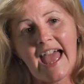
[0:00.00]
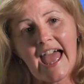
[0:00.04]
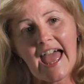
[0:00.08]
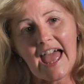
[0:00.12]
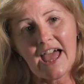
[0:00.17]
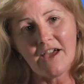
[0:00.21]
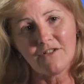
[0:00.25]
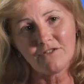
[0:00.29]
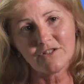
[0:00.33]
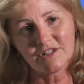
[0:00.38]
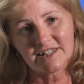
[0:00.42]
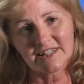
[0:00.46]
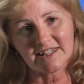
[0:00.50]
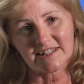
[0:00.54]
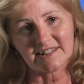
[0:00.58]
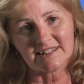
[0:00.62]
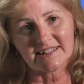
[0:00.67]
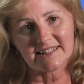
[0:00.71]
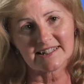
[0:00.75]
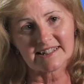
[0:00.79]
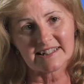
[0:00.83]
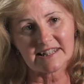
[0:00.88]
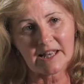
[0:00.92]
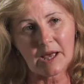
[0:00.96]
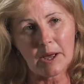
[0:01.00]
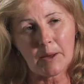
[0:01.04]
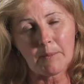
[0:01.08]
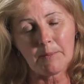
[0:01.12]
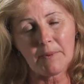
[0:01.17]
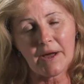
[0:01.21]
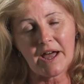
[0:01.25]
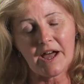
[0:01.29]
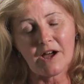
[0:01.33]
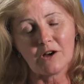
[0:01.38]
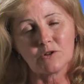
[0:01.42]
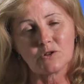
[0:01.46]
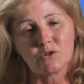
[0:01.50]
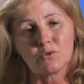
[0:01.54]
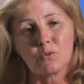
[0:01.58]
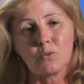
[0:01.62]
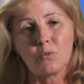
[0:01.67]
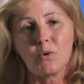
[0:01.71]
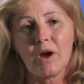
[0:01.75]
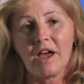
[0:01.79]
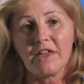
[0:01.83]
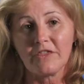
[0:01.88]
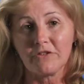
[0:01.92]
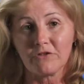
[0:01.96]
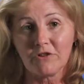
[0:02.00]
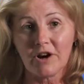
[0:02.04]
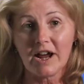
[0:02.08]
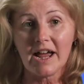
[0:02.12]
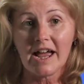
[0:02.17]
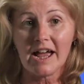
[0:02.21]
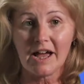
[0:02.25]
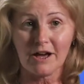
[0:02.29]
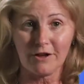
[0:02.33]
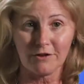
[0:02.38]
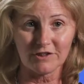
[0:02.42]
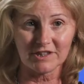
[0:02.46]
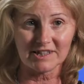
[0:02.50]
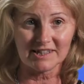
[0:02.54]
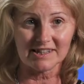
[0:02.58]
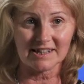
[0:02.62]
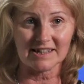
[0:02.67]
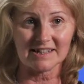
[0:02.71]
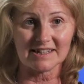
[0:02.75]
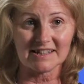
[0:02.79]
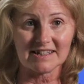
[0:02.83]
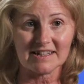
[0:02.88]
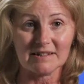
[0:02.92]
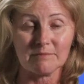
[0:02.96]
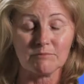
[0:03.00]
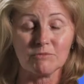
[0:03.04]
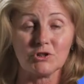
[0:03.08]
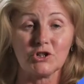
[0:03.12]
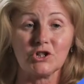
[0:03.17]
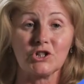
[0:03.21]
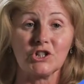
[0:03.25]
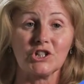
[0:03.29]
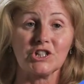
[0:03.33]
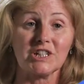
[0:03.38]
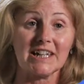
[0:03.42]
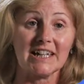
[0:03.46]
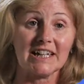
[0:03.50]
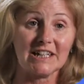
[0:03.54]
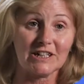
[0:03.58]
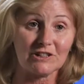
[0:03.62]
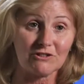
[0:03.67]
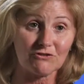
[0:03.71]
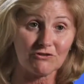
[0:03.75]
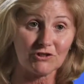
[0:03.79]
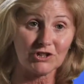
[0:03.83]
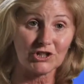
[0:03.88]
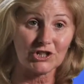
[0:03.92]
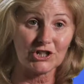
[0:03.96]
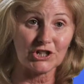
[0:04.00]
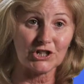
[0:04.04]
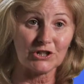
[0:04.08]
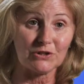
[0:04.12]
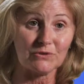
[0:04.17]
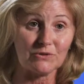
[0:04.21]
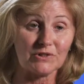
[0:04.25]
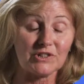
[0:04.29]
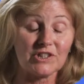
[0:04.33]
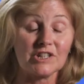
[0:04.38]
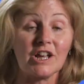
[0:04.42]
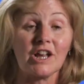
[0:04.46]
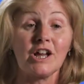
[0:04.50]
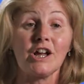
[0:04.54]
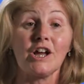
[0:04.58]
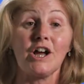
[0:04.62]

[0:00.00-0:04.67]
evidence about whether a health system should introduce